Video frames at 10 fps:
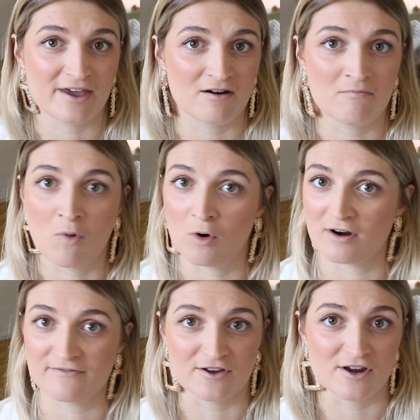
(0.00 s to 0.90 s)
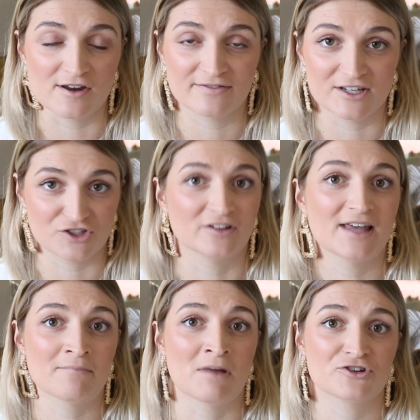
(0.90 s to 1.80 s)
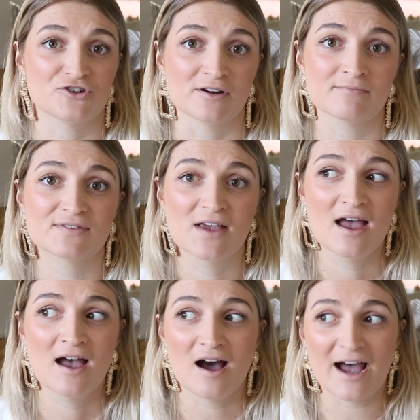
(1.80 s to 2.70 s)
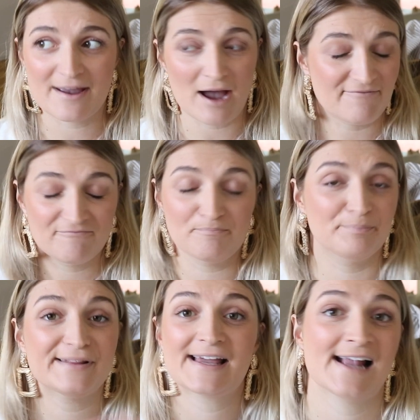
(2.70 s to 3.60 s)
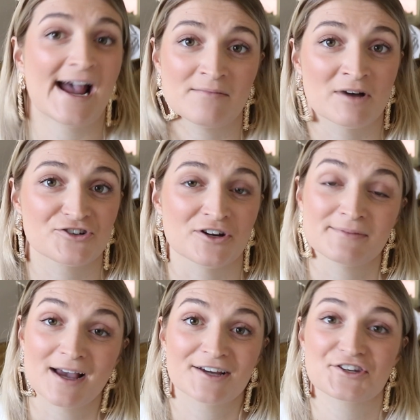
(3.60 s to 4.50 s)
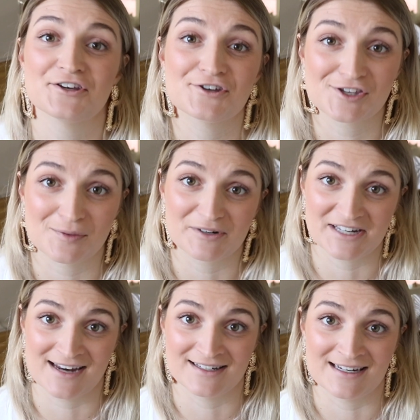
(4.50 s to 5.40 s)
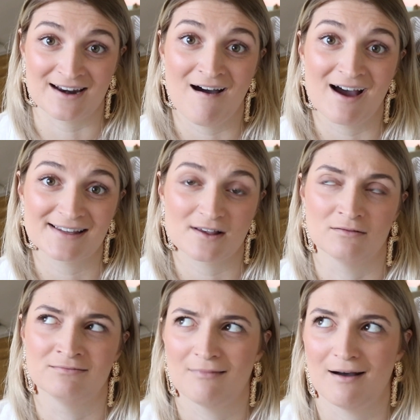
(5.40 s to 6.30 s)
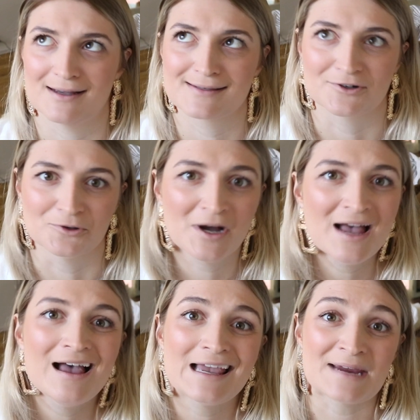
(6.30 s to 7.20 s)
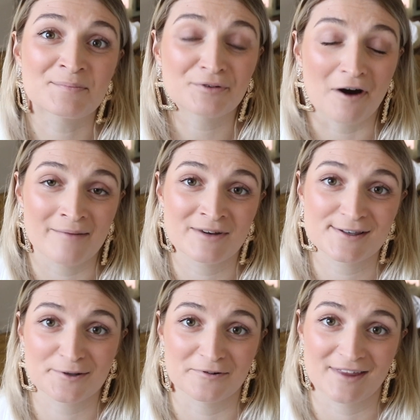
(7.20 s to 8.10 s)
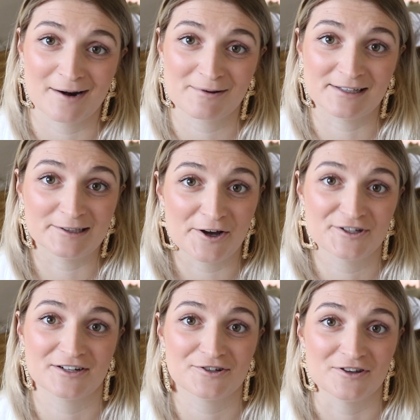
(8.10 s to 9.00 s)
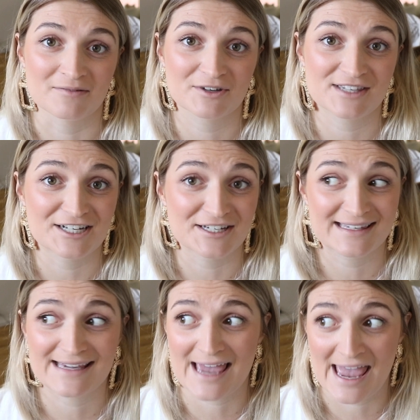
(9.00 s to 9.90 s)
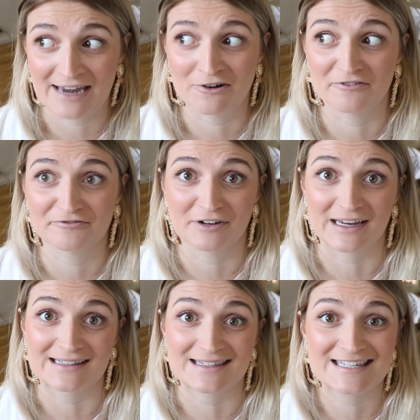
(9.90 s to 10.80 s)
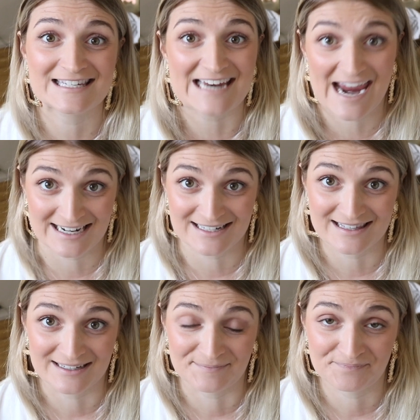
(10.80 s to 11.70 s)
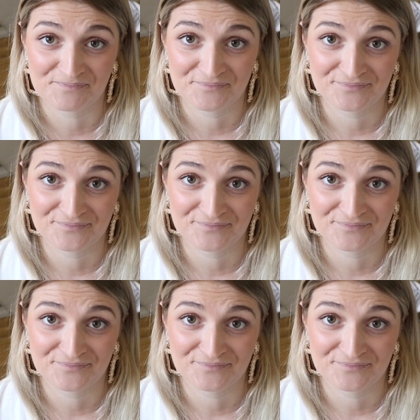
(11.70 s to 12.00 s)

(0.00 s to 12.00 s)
there are more of you that don't like mushrooms. I bloody hate mushrooms. I actually used to pretend in in primary school that I was allergic to them because I just cannot freaking stand them.